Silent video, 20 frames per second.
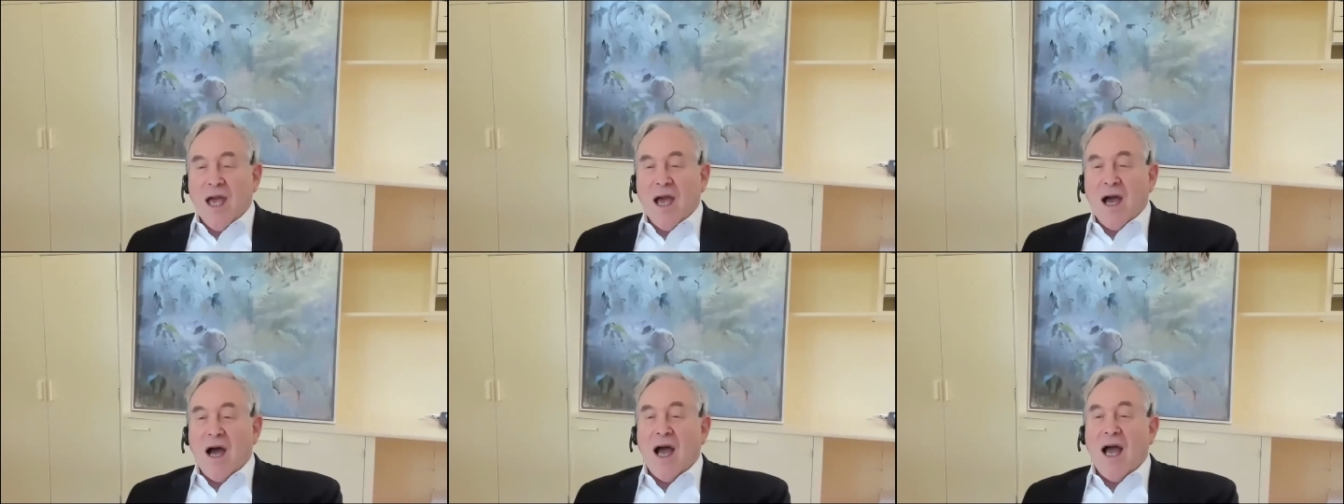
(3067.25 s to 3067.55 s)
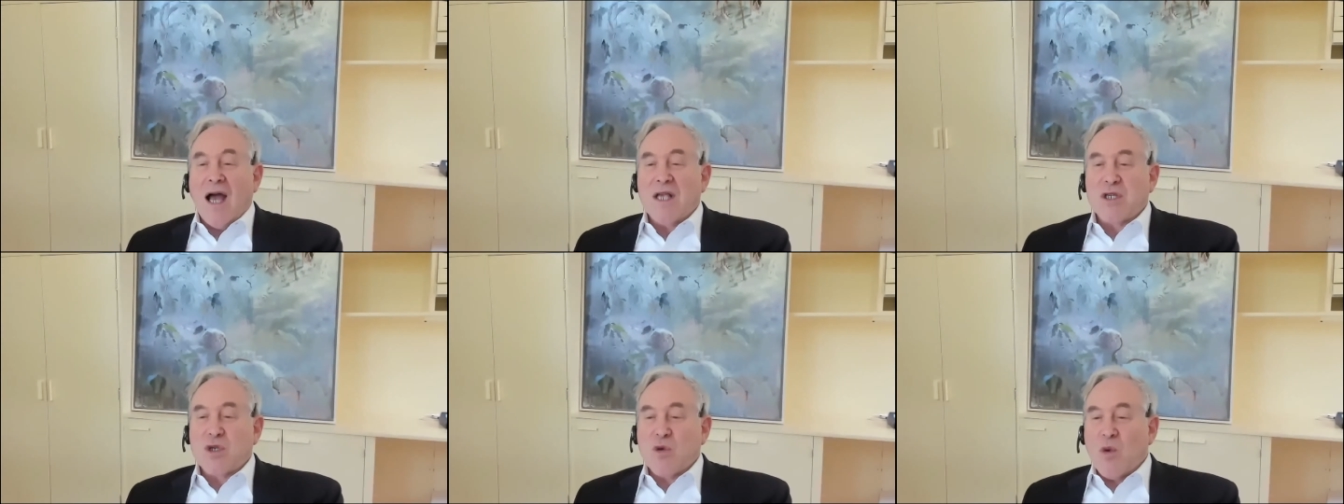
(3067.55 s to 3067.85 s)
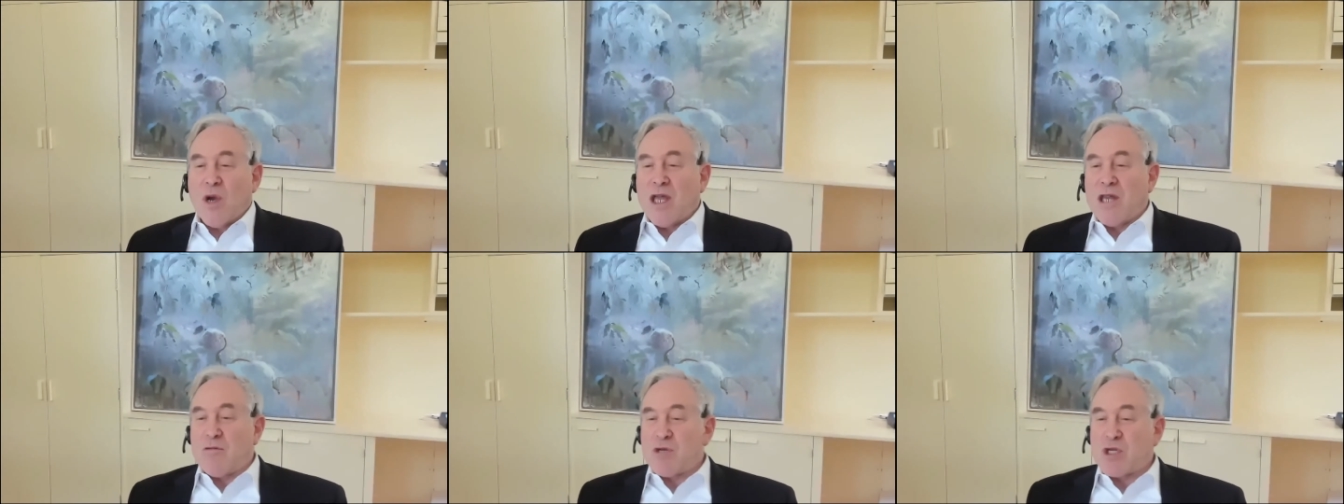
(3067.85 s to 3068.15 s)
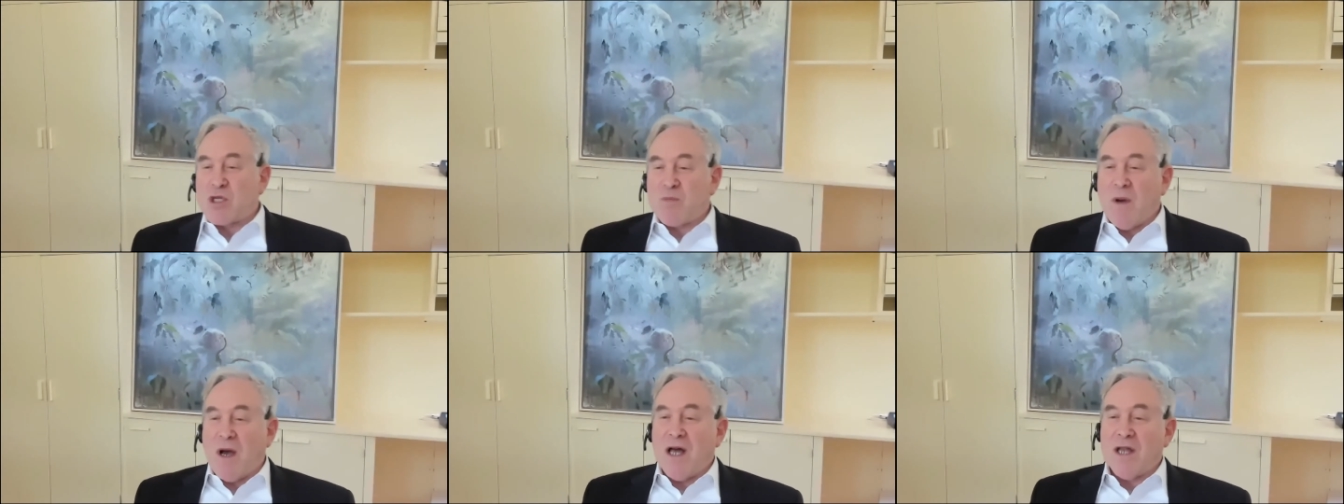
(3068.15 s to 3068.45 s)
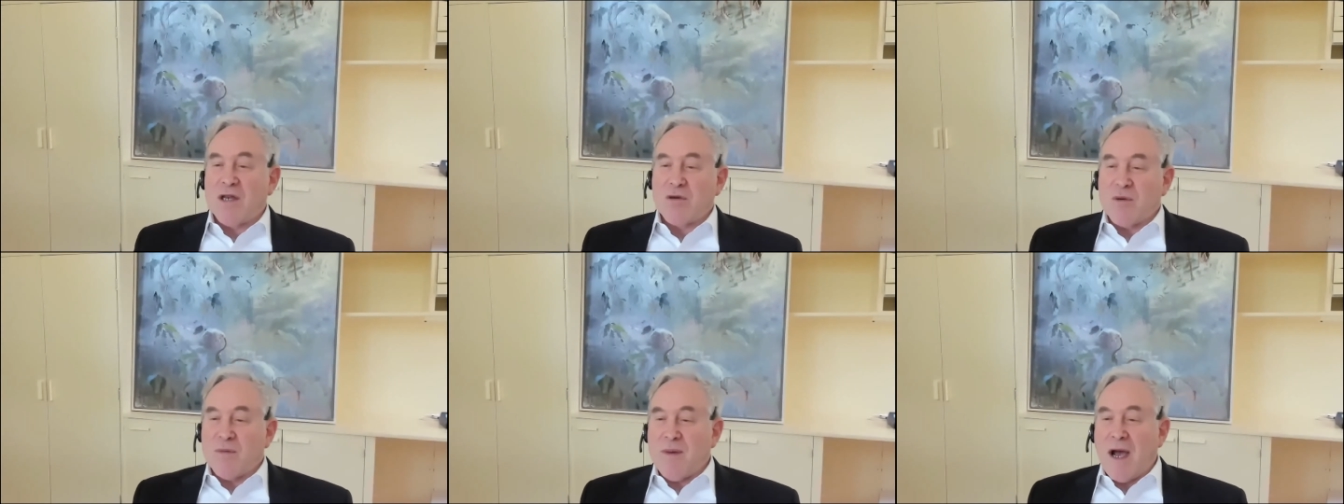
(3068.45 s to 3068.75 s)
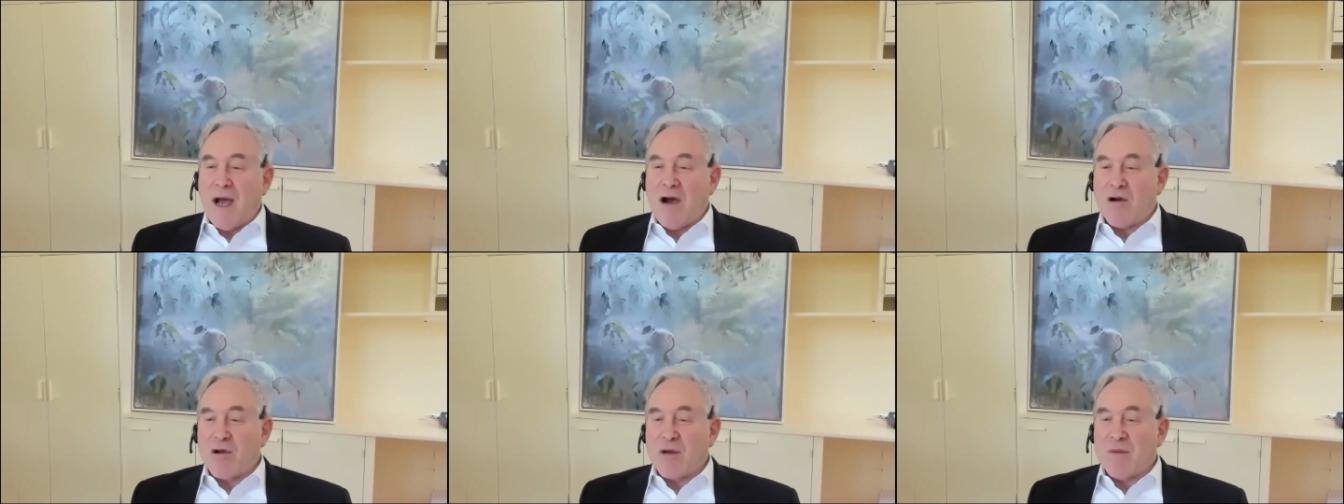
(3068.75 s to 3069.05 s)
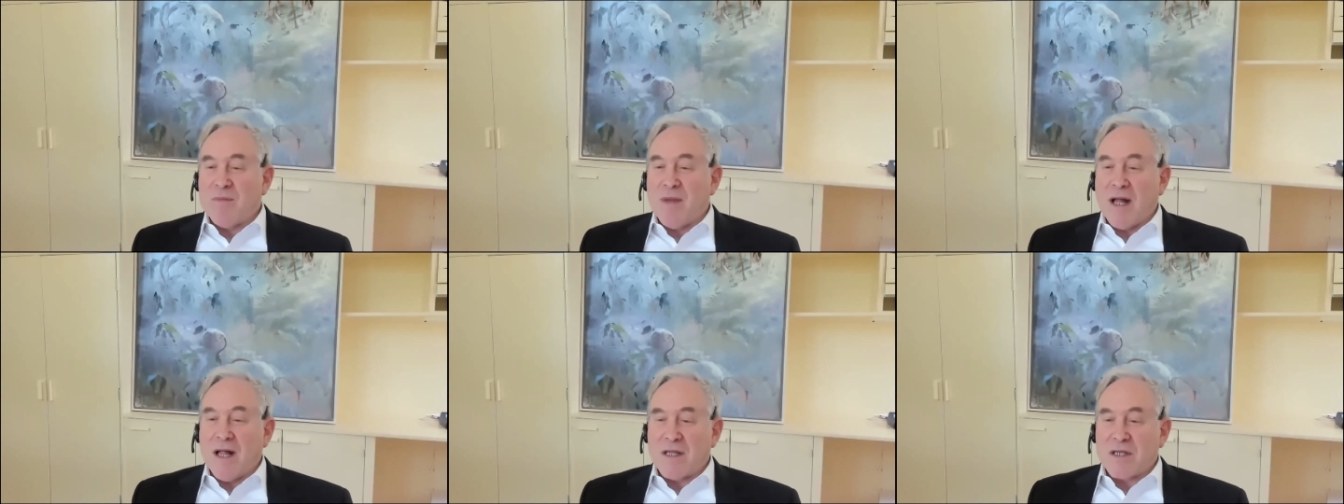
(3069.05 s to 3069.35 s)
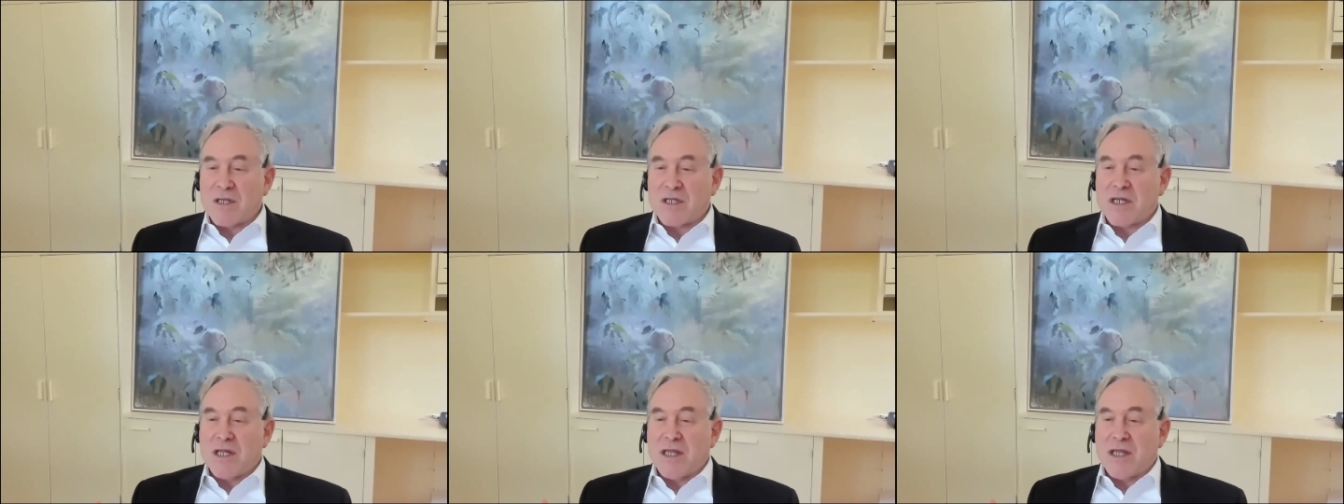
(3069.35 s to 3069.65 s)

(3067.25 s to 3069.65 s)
as a way to respond to a power imbalance.